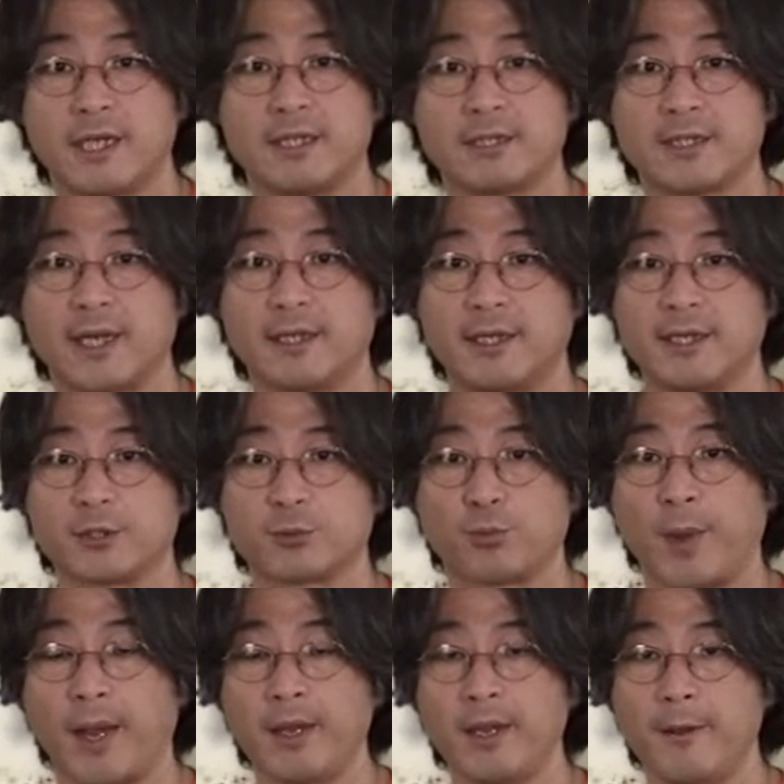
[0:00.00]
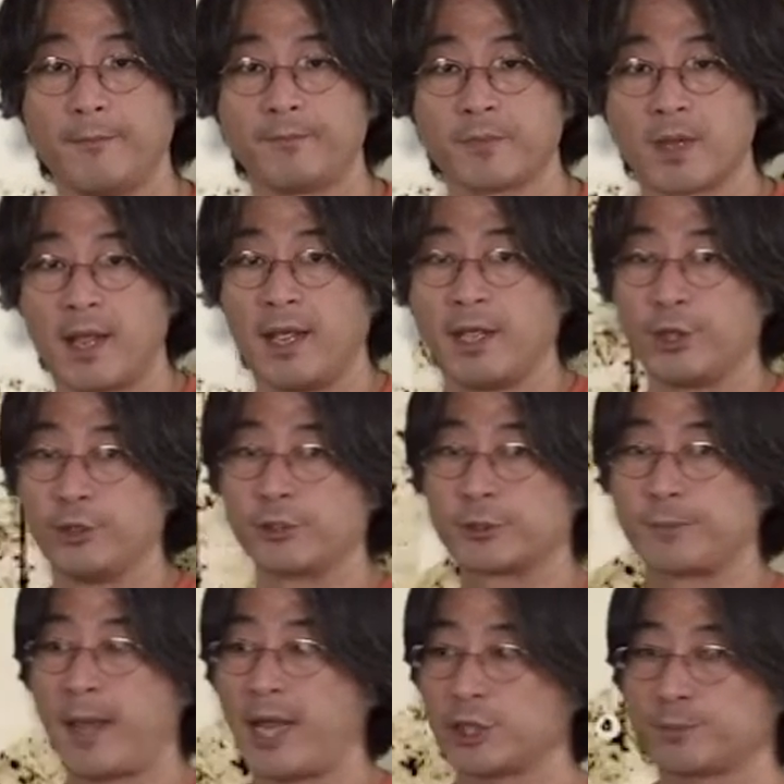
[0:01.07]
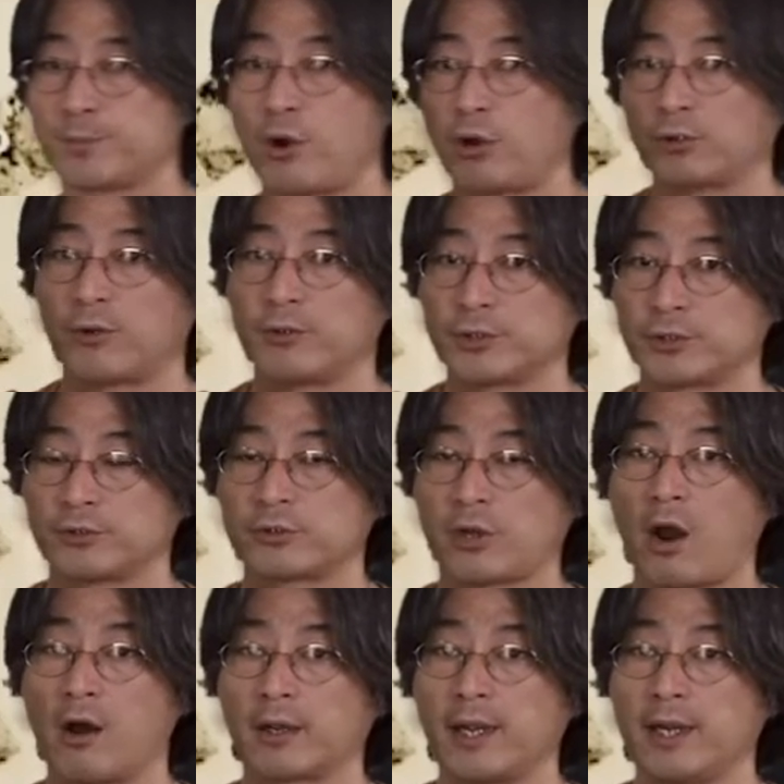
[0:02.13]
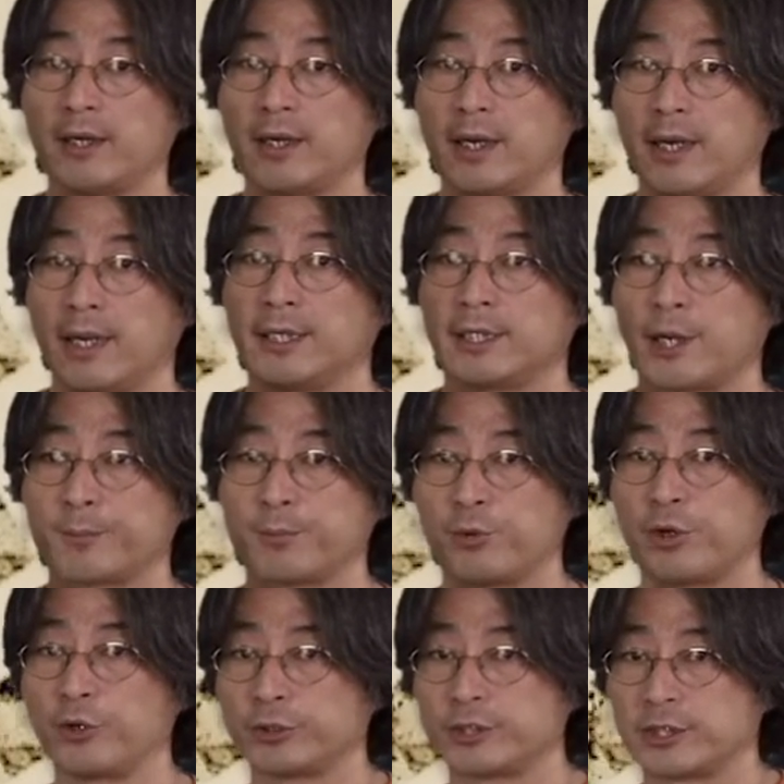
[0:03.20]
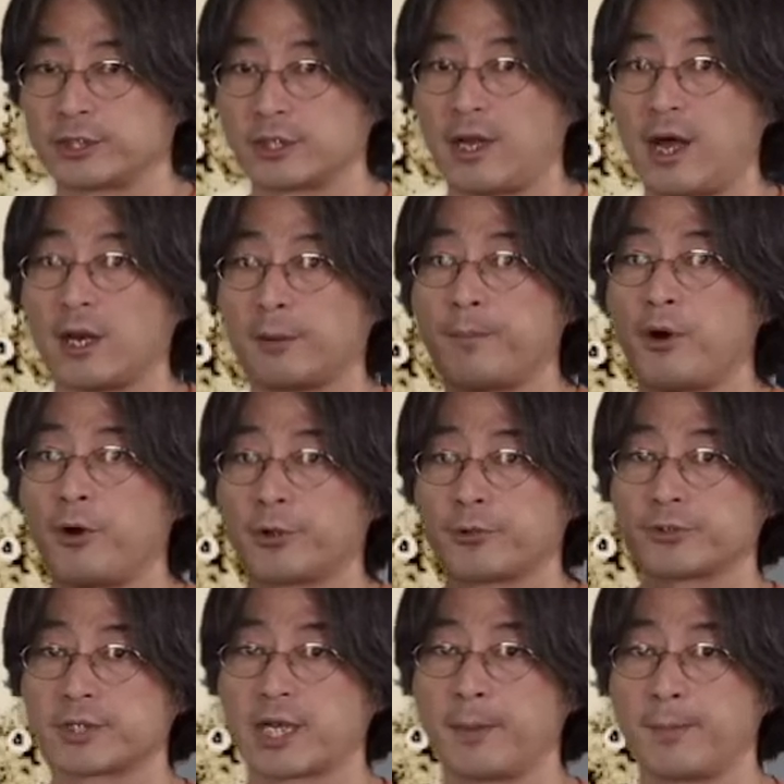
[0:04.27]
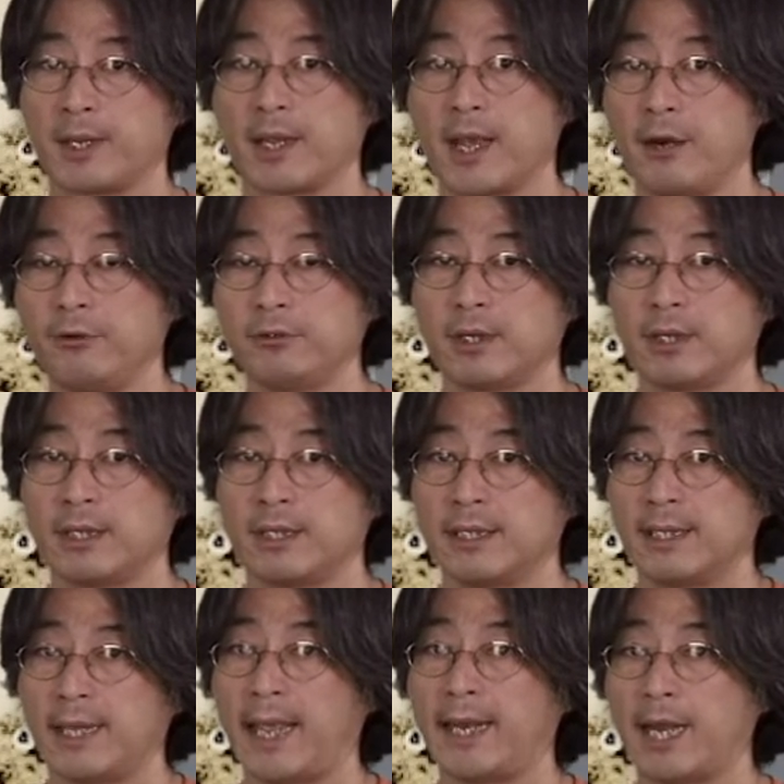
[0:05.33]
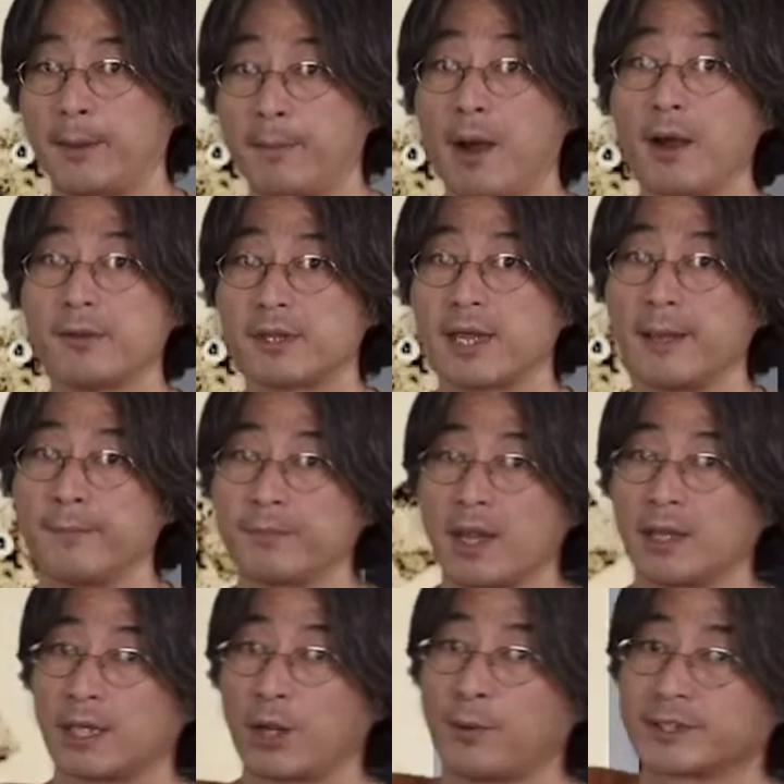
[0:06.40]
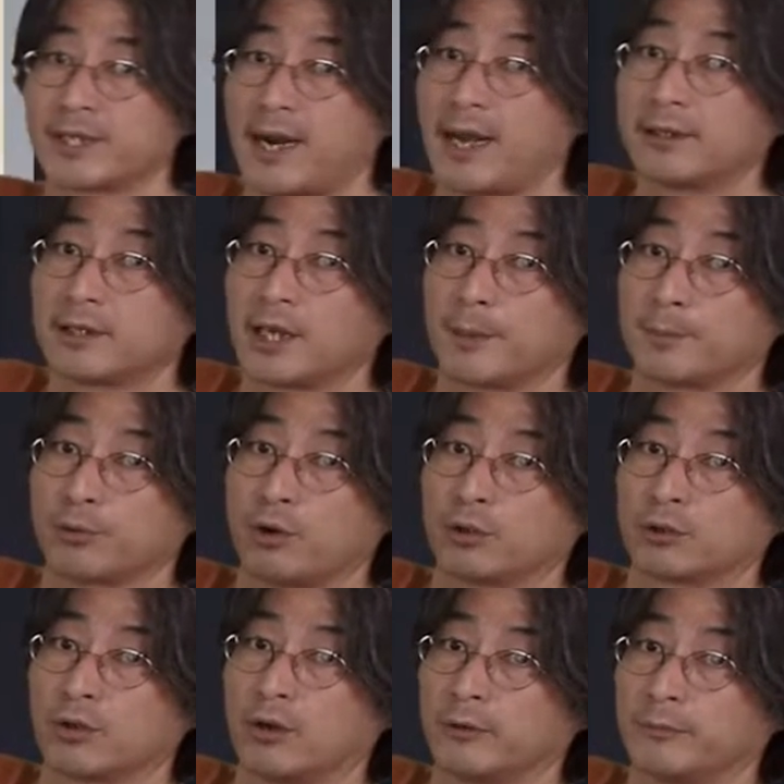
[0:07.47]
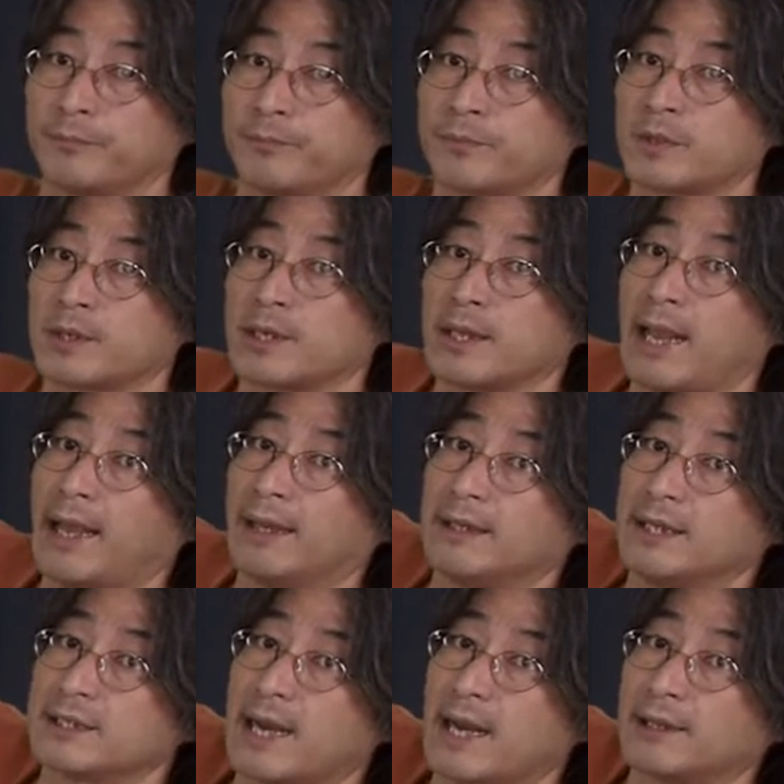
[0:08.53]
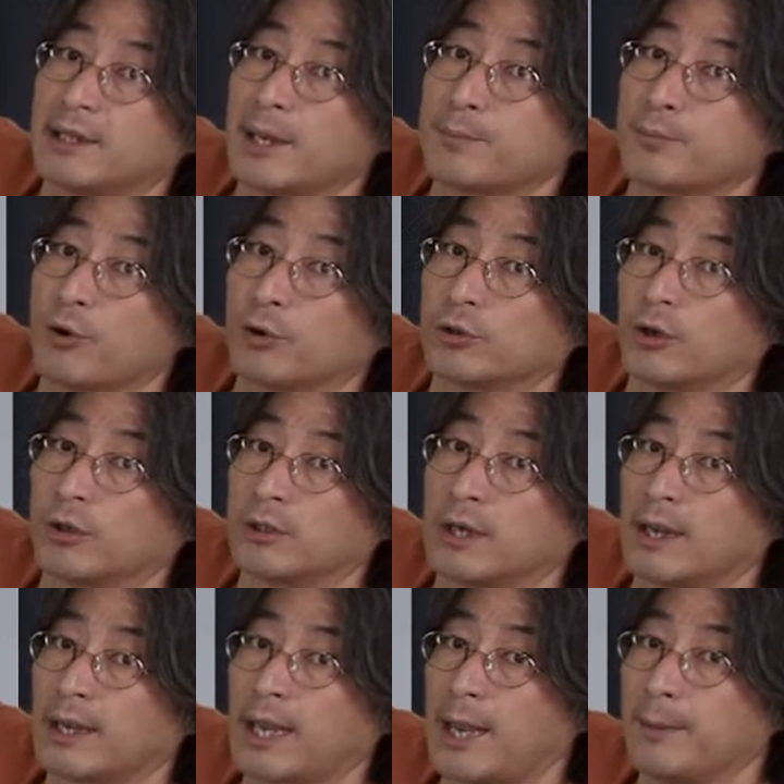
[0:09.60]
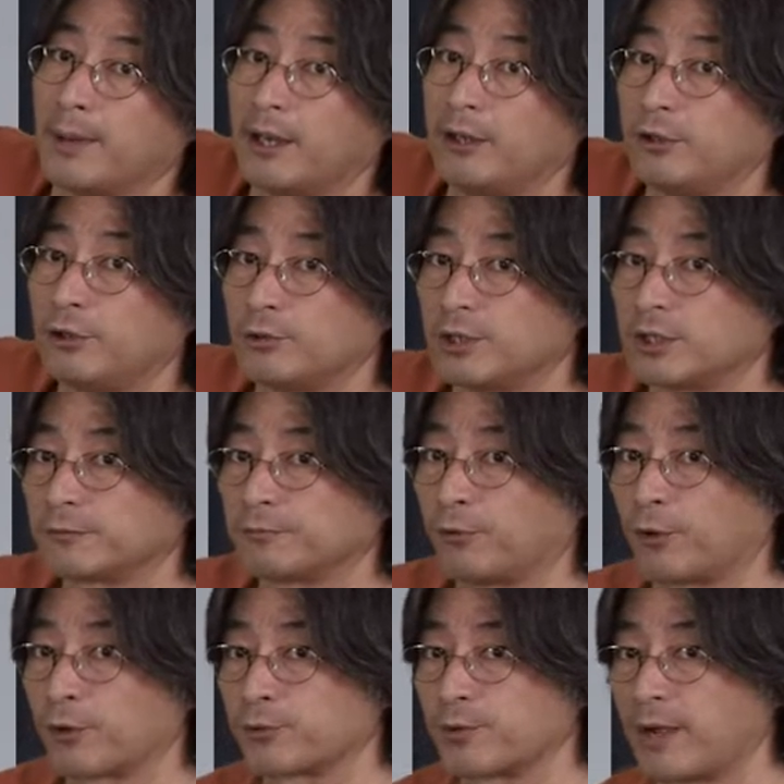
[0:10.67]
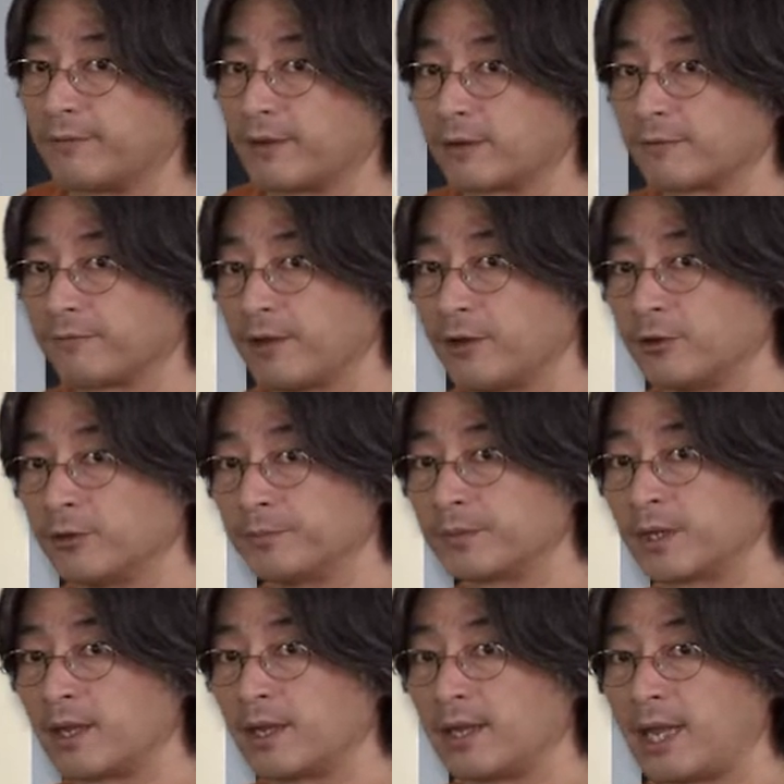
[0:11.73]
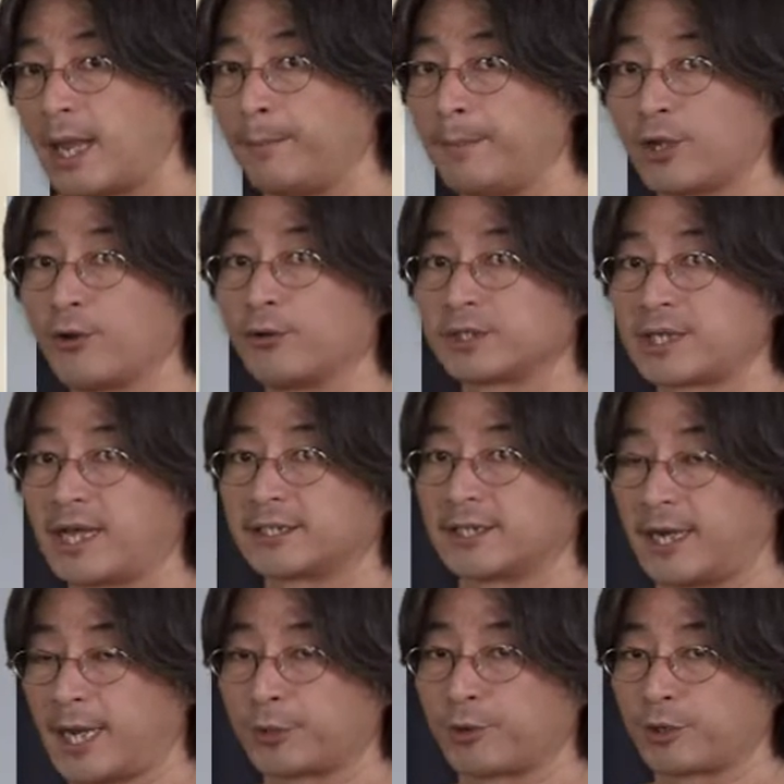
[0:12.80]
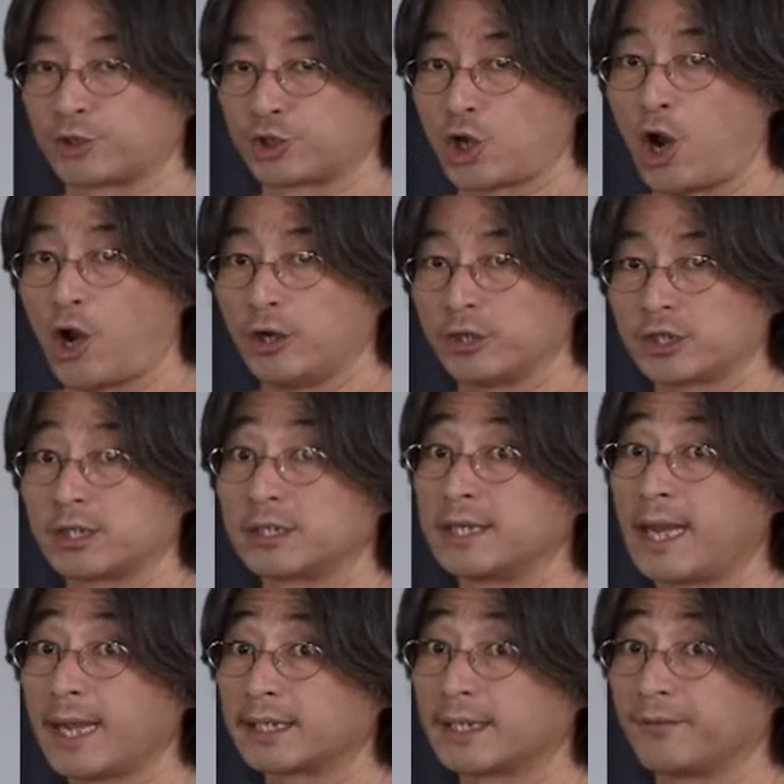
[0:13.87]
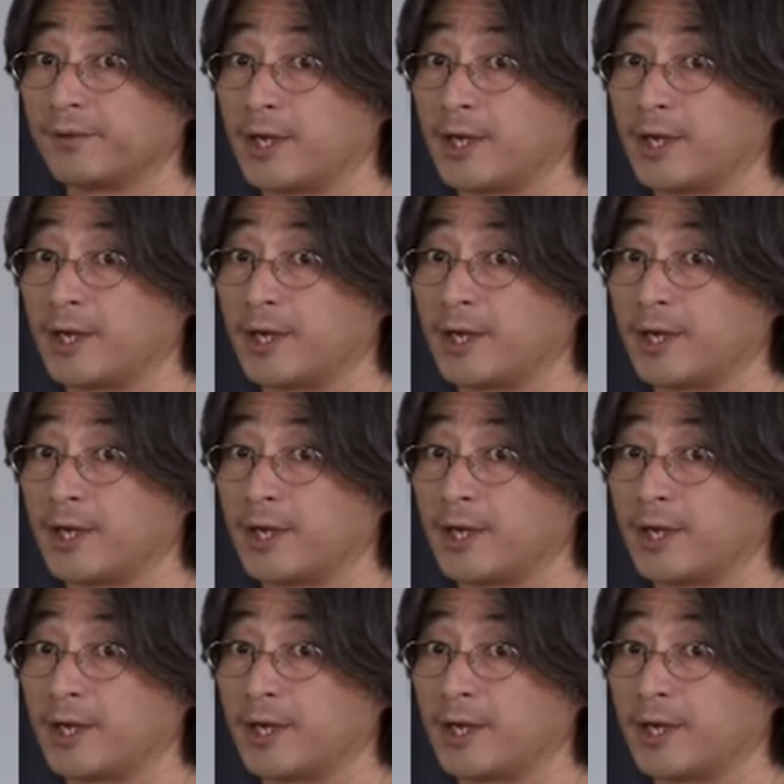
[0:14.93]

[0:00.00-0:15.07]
inside this ring. You smash protons on target. That produces a lot of particles coming out. And among them, there was an antiproton. And this antiproton came into this photographic film, and because it has electric charge, negative